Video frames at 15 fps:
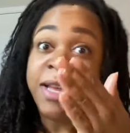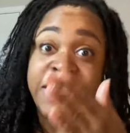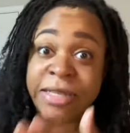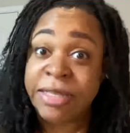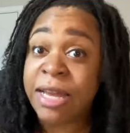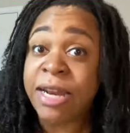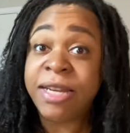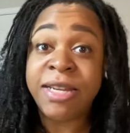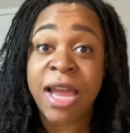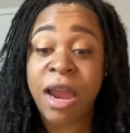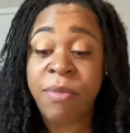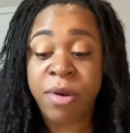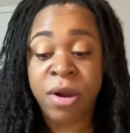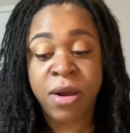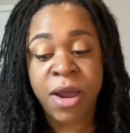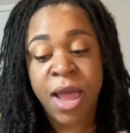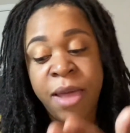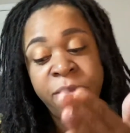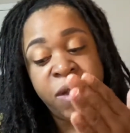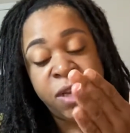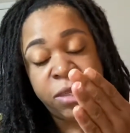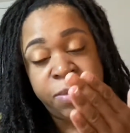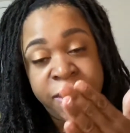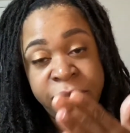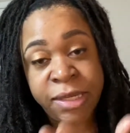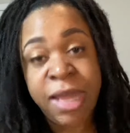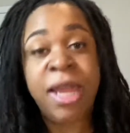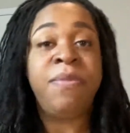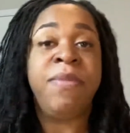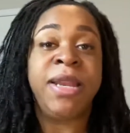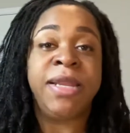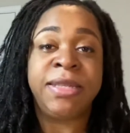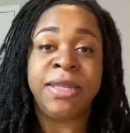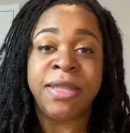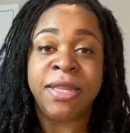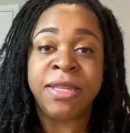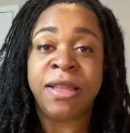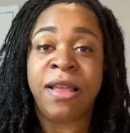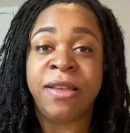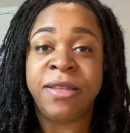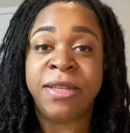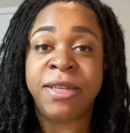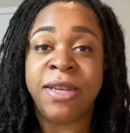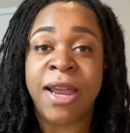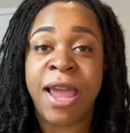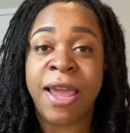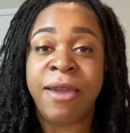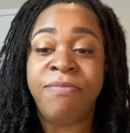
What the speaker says: Set a timer. I'm going to spend 10 minutes in this closet today.